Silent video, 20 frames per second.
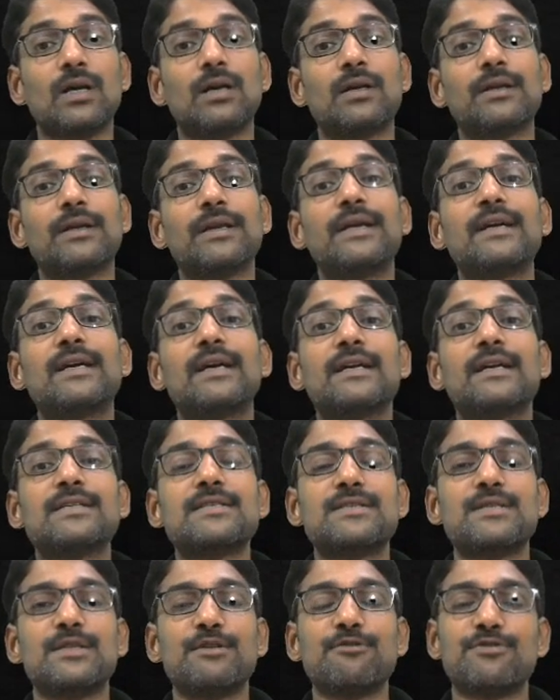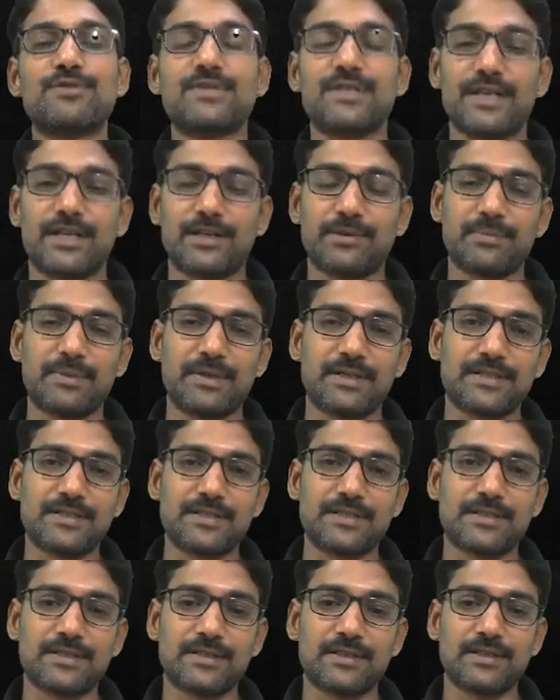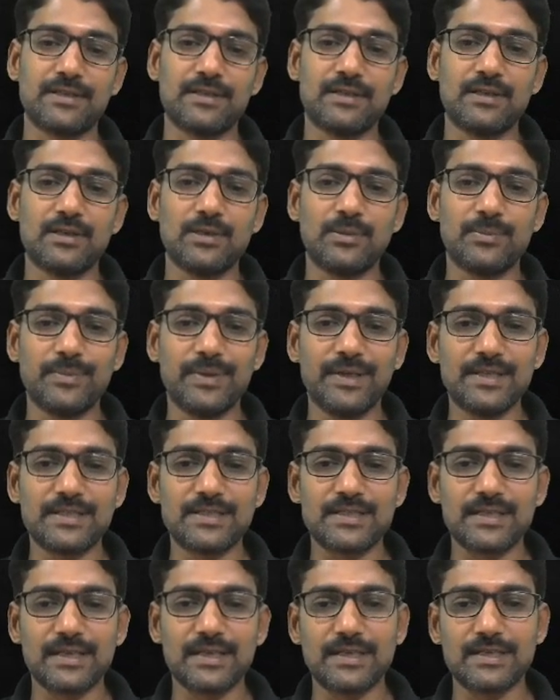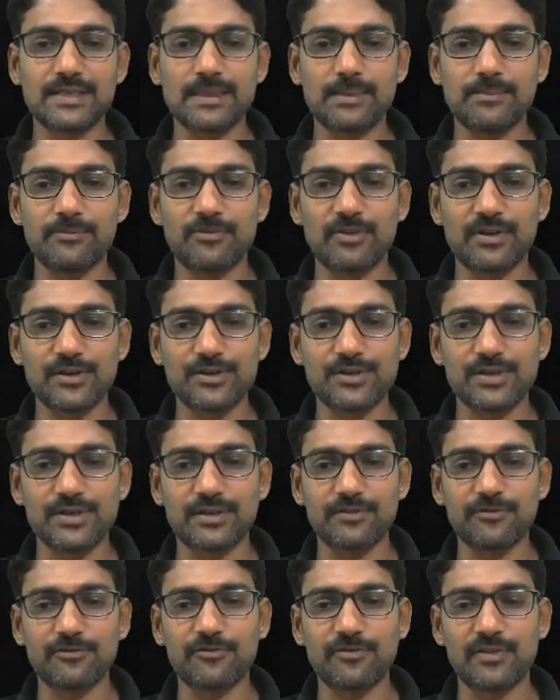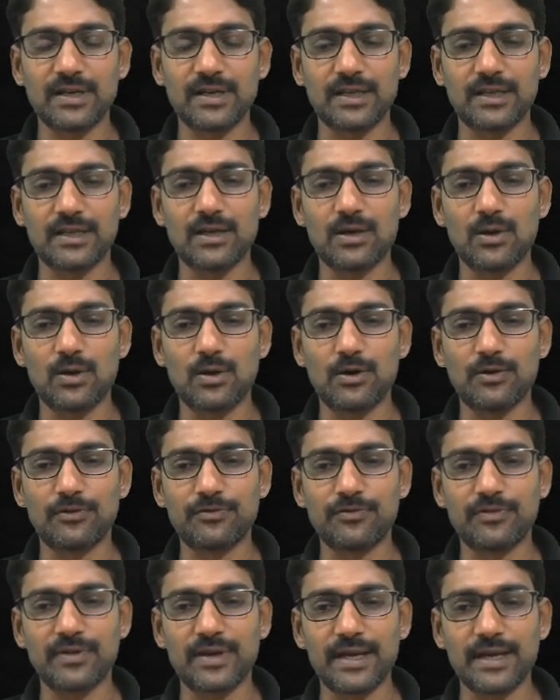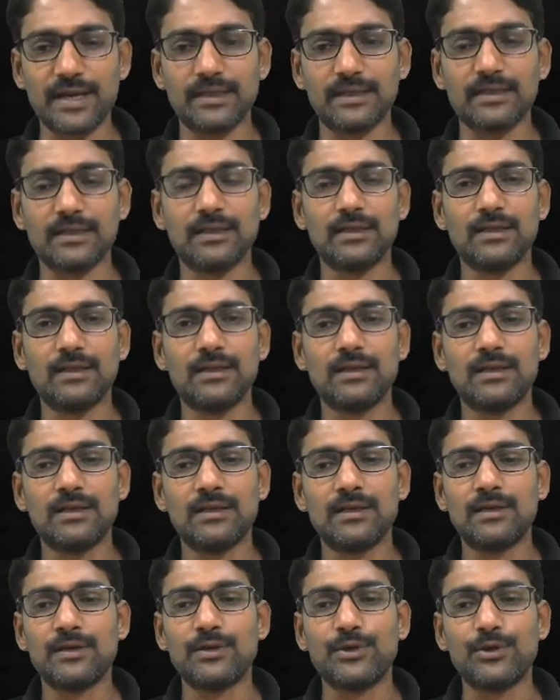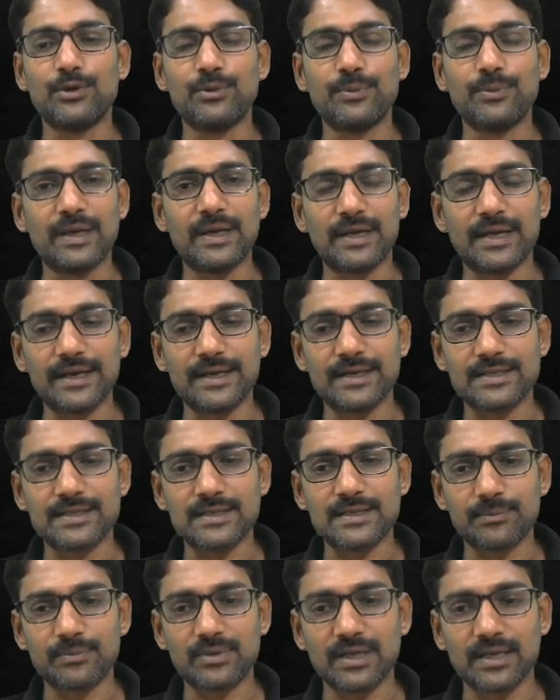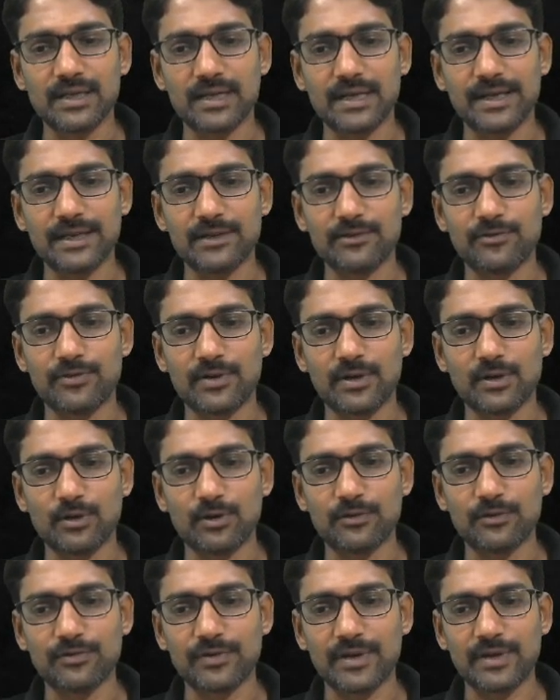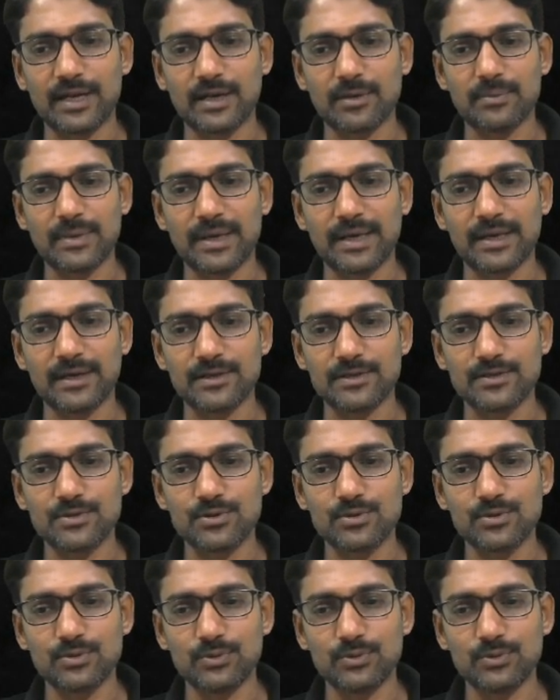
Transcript: recursive statements means in some function fun of n you may write something like fun of n minus 2